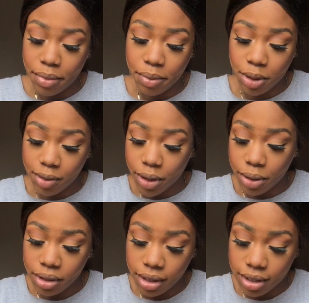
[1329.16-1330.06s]
Moving
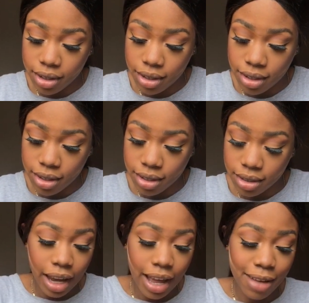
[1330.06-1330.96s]
on.
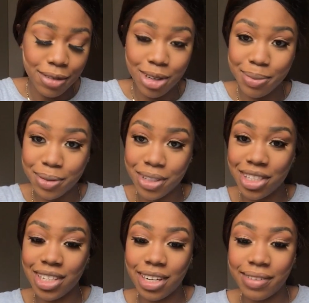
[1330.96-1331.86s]
Have you all been
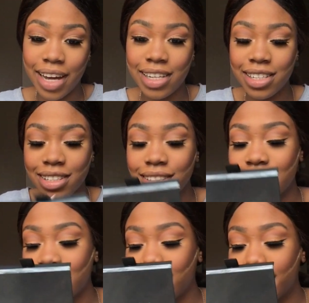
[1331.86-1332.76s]
watching Love Island?
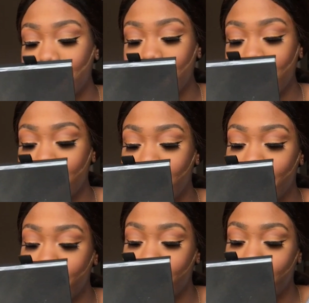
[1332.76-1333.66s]

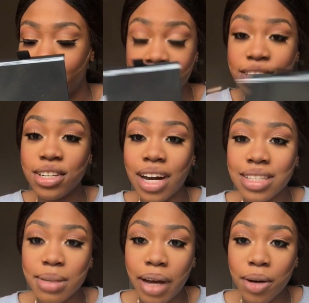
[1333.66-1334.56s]
Did you
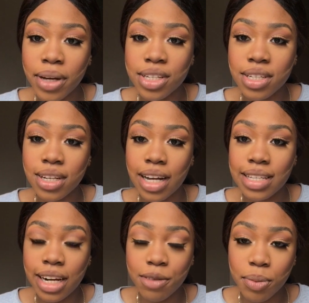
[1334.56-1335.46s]
answer my question? I
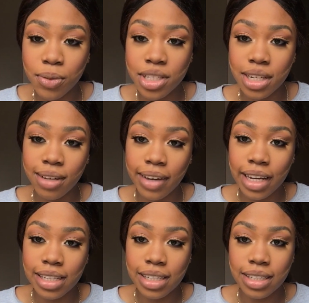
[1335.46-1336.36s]
said, have you been watching Love
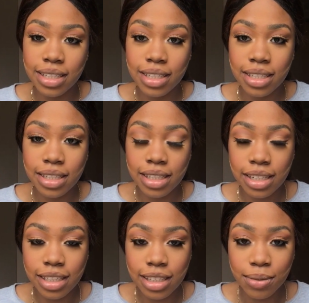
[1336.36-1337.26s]
Island?
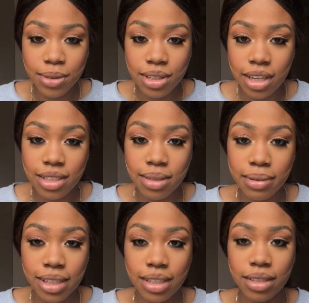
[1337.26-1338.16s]
You didn't want to answer me.